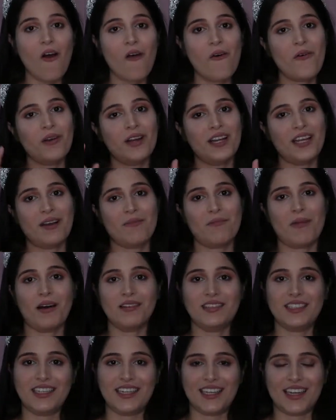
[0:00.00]
Only
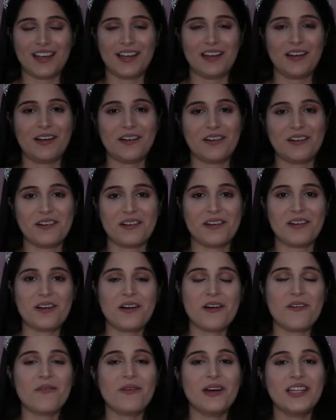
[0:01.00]
about the cake.
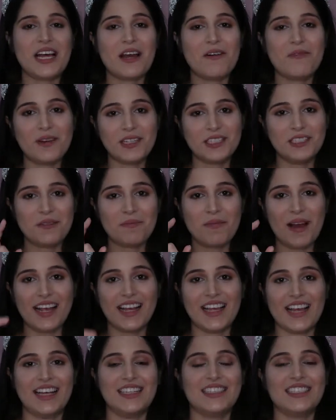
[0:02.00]
When I went to my
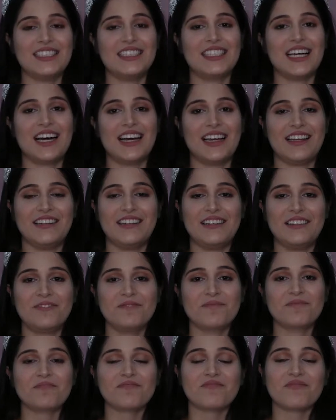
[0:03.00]
cake designer,
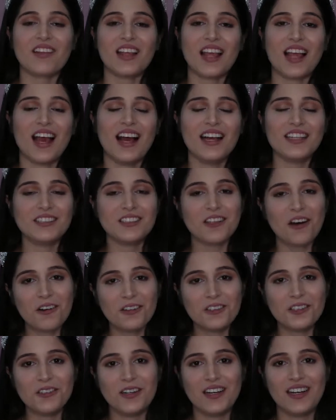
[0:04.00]
I
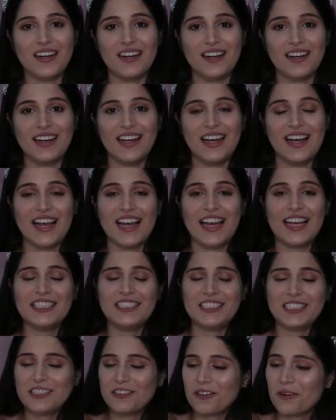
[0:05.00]
talked to her
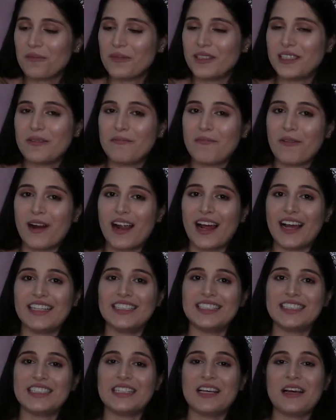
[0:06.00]
and she told me the
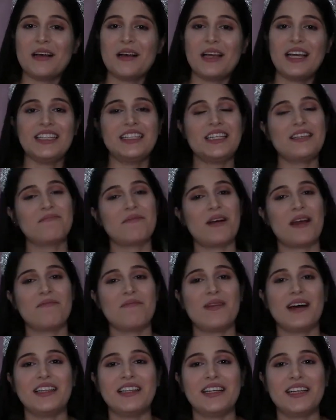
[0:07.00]
price. And then my
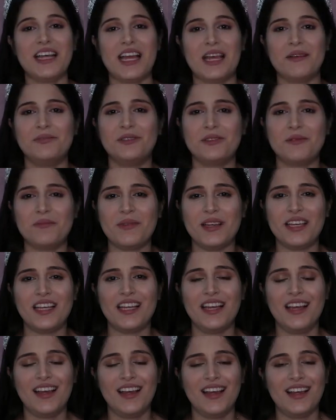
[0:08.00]
mother came to
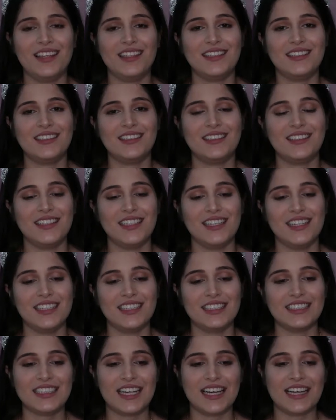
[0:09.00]
me and
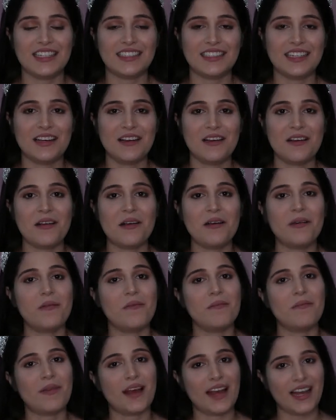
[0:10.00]
said,
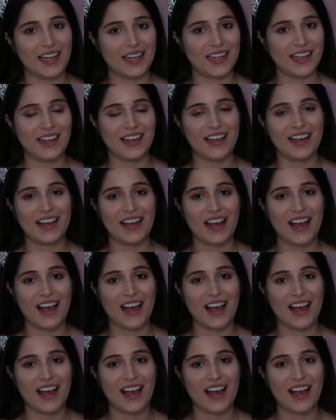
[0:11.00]
Belly,